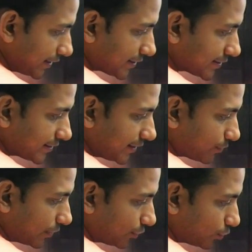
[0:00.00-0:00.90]
it is
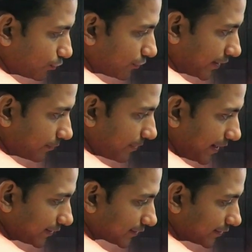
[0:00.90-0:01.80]
equal to 1
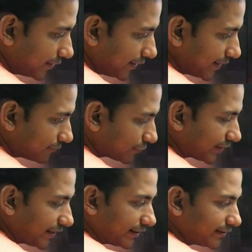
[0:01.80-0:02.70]
by 30 after
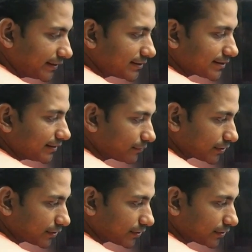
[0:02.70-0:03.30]
taking the LCM.